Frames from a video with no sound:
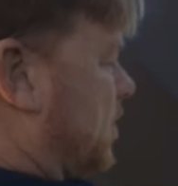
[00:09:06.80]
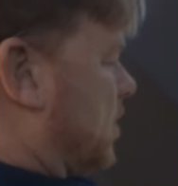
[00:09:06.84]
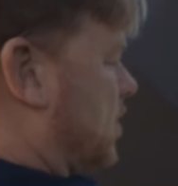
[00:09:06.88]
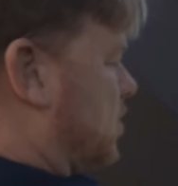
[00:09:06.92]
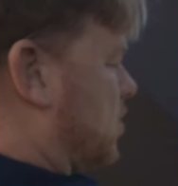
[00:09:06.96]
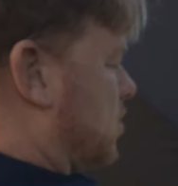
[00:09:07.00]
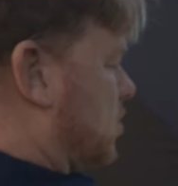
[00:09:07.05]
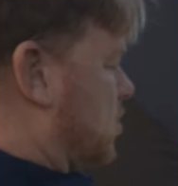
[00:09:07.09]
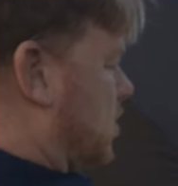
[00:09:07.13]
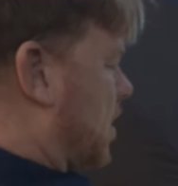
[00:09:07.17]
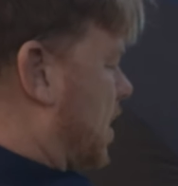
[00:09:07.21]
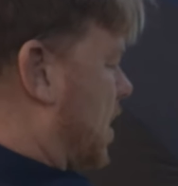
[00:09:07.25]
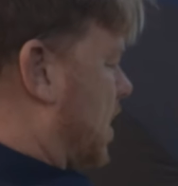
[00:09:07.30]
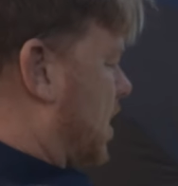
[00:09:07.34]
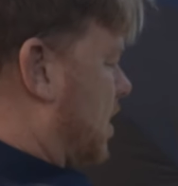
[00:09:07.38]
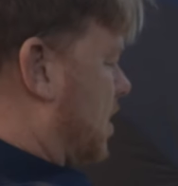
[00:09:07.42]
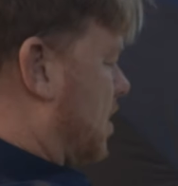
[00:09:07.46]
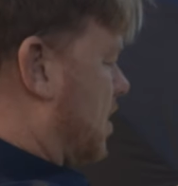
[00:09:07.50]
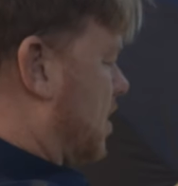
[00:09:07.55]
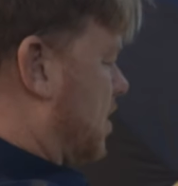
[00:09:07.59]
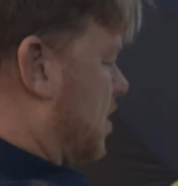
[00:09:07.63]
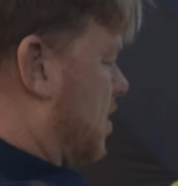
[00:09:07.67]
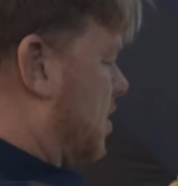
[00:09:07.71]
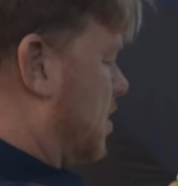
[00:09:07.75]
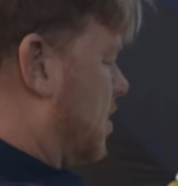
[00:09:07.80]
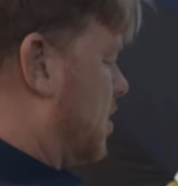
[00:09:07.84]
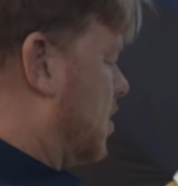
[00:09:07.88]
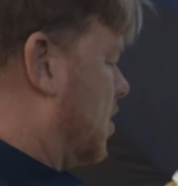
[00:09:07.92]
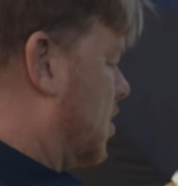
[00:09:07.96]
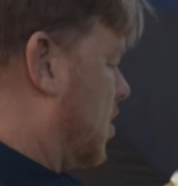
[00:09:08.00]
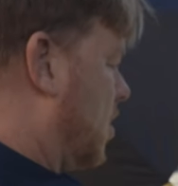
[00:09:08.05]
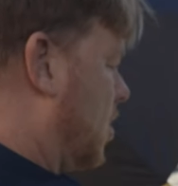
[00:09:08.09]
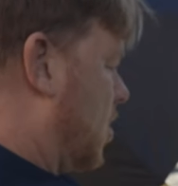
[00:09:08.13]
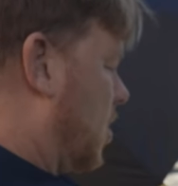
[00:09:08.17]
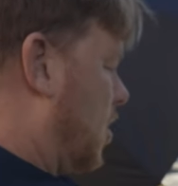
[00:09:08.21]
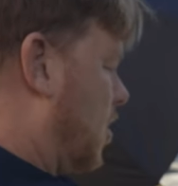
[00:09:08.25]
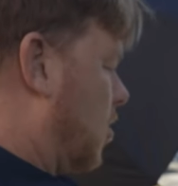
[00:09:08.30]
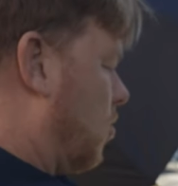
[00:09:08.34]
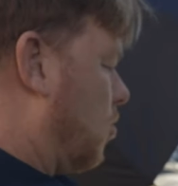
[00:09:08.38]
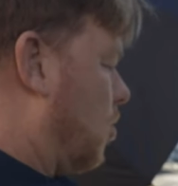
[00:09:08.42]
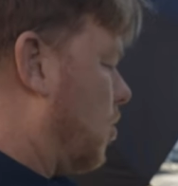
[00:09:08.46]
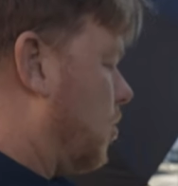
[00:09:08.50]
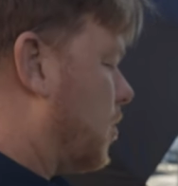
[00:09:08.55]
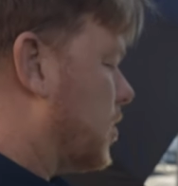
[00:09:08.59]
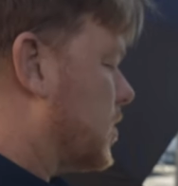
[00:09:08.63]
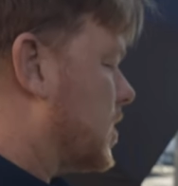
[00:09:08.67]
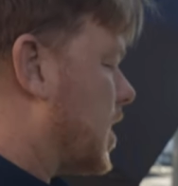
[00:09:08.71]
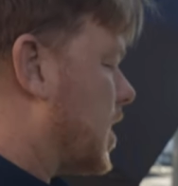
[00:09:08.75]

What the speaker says: gonna do that one more